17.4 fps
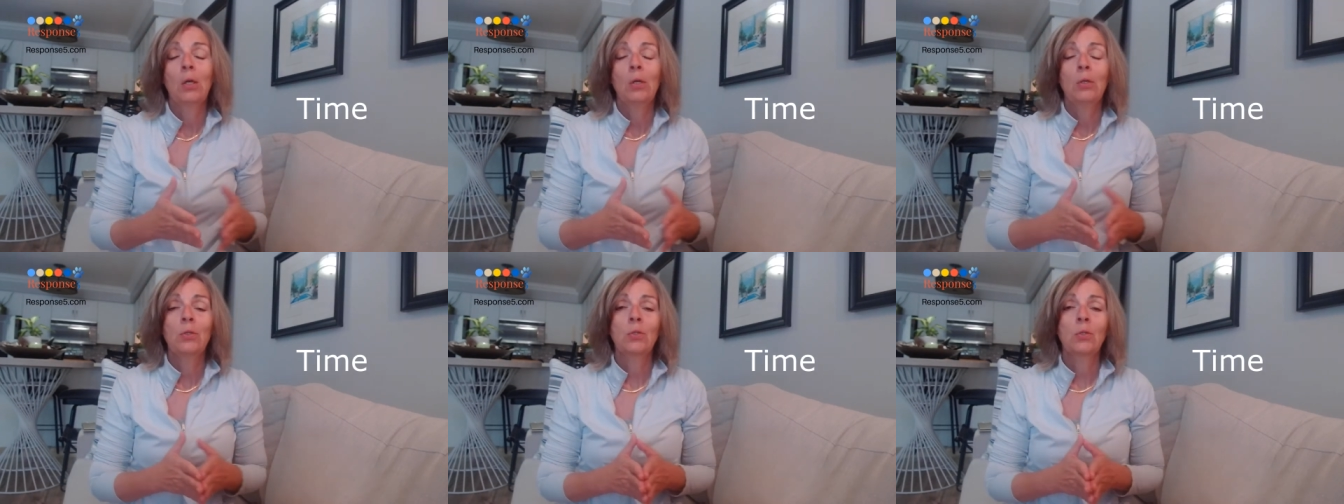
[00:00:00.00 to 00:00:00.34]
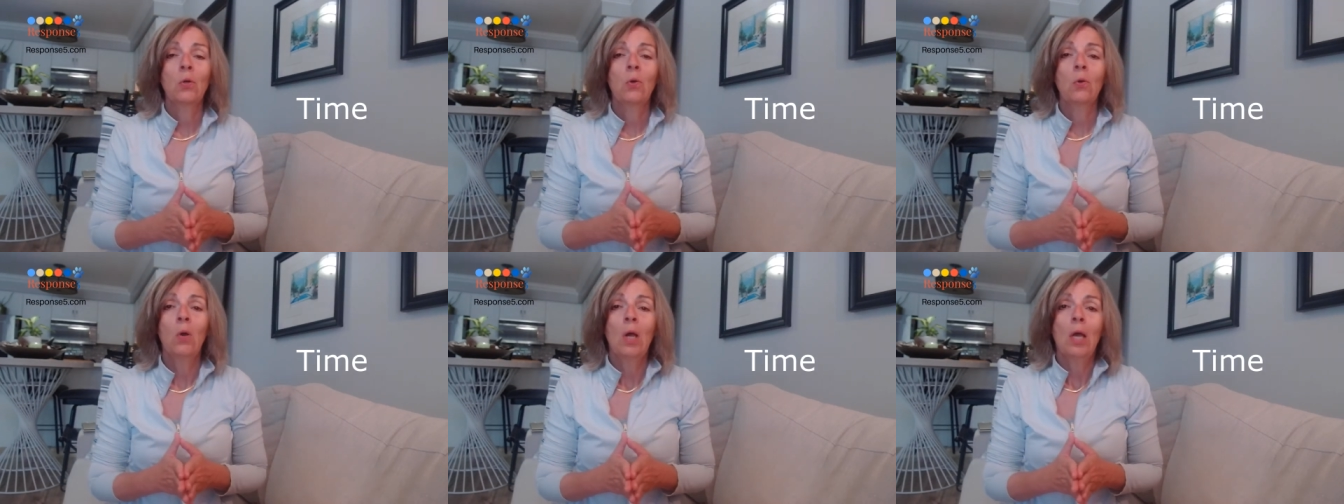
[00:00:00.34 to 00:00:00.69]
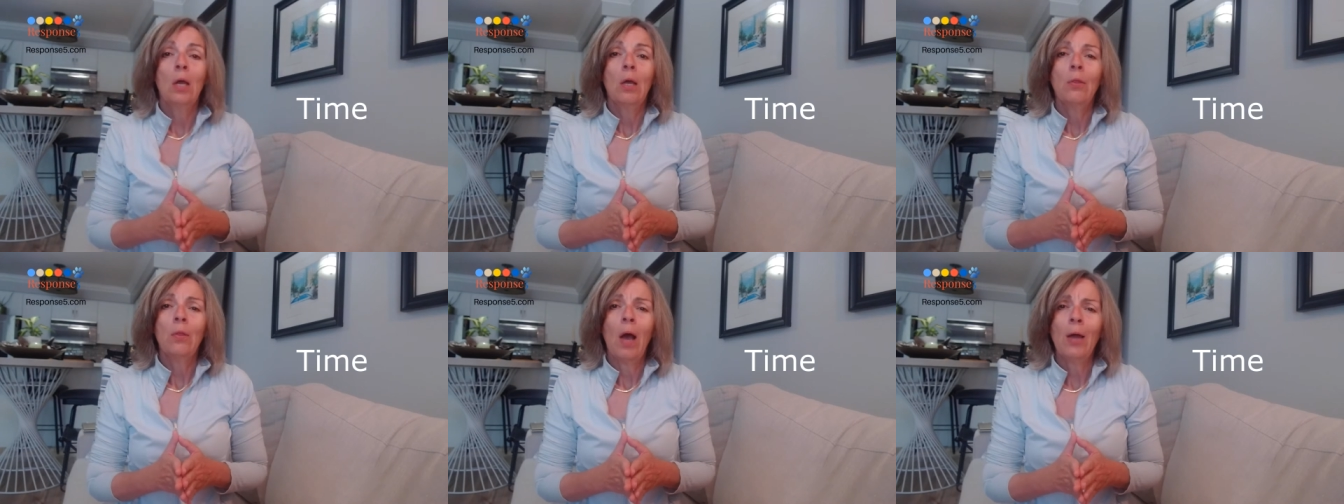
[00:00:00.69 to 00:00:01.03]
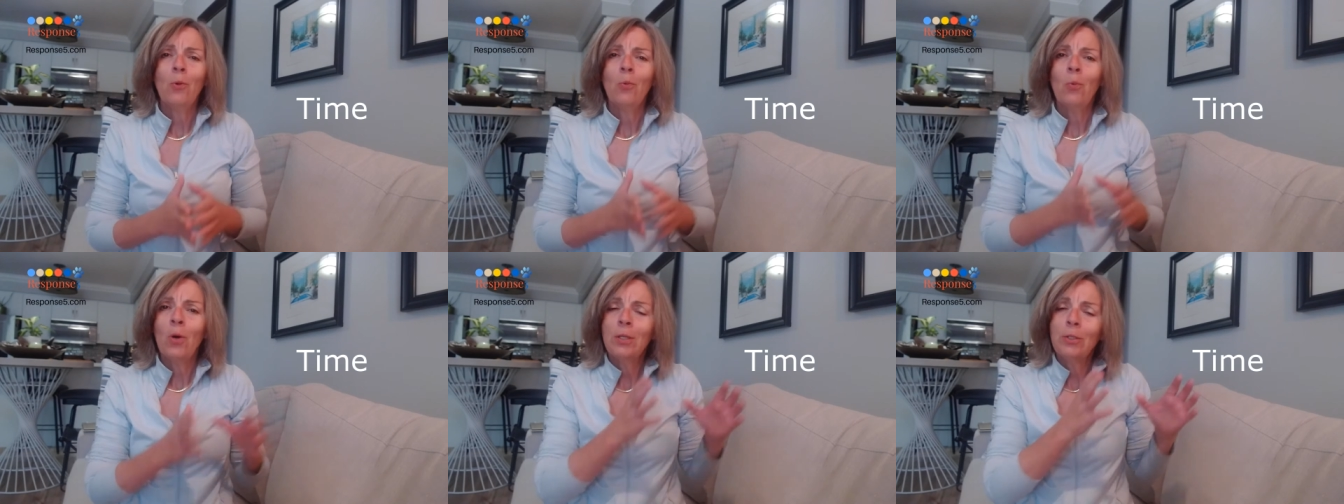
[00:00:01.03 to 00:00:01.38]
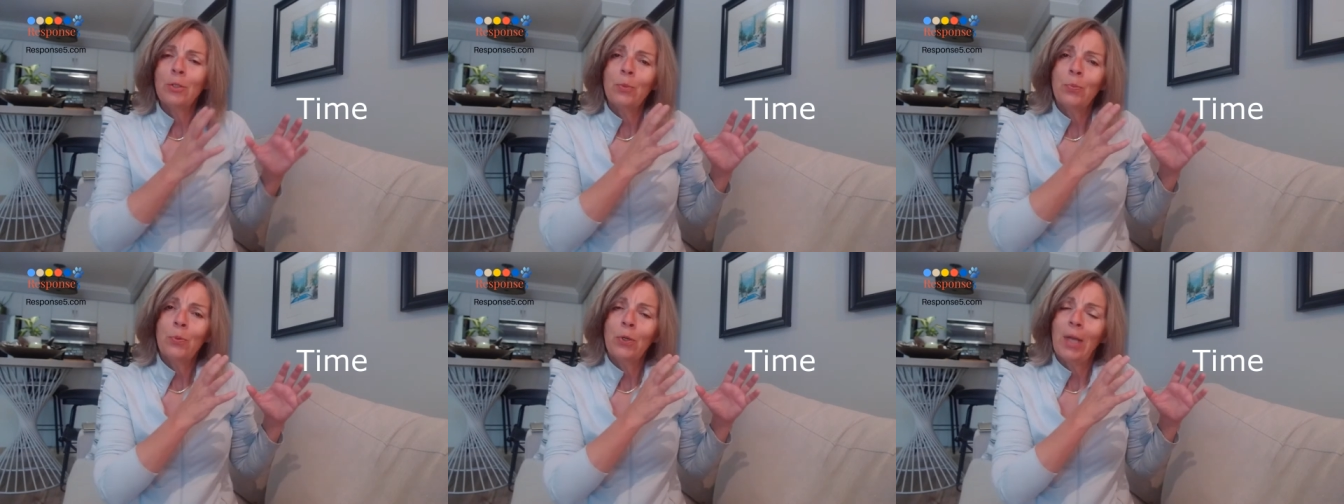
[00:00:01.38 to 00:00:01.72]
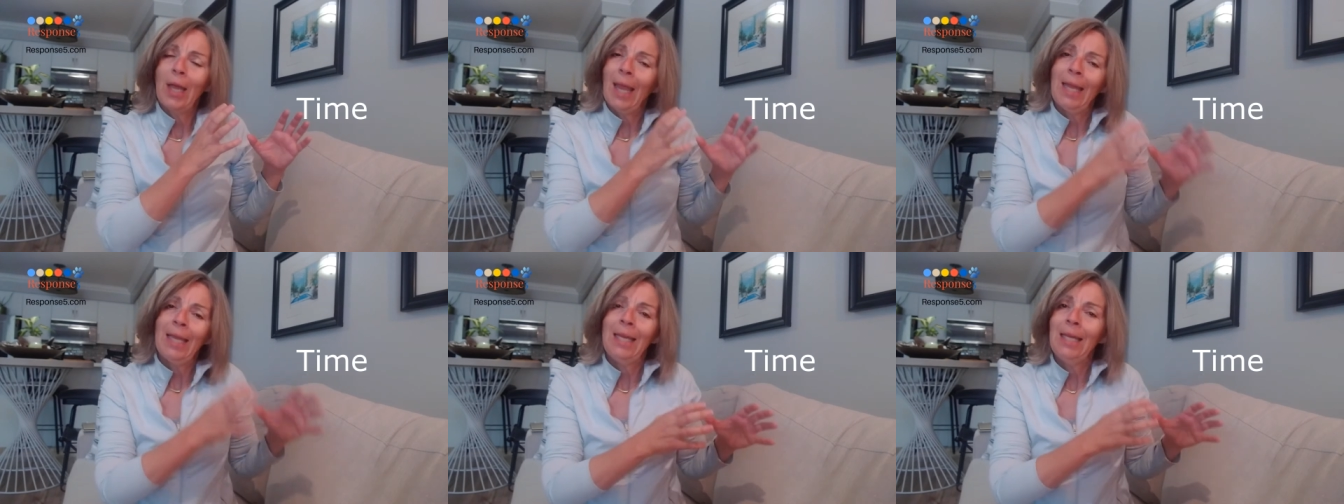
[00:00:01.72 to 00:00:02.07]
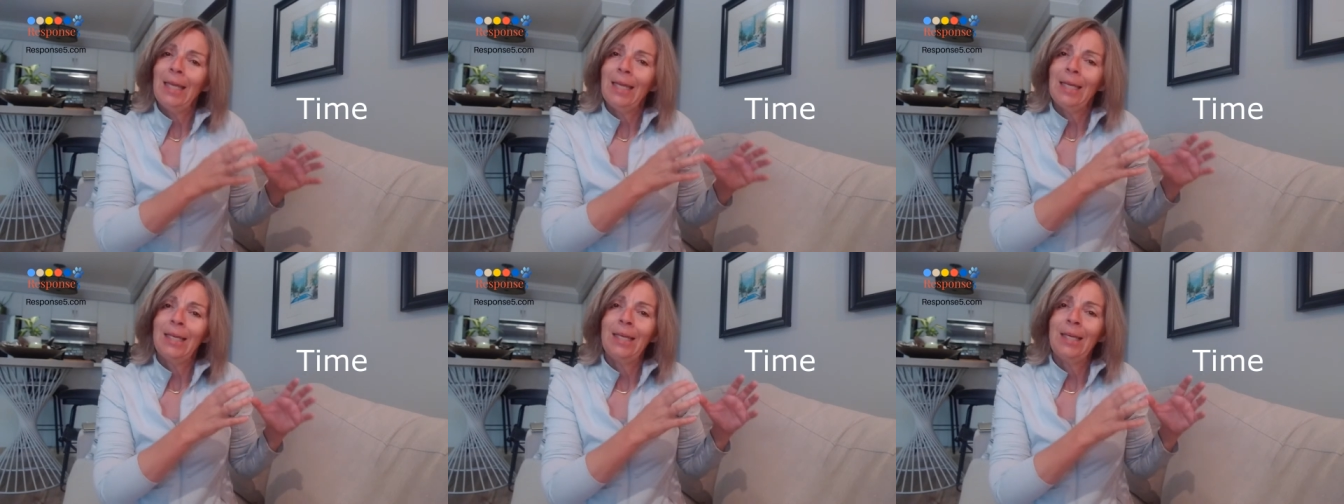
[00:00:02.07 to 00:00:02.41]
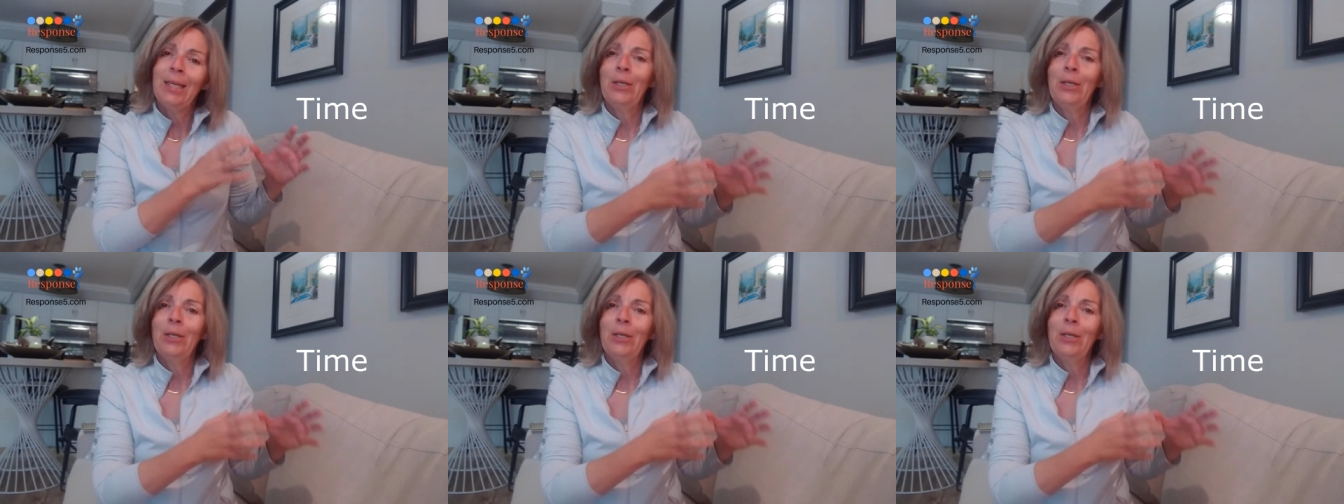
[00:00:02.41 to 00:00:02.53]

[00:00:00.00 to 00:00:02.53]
So I don't want you to put any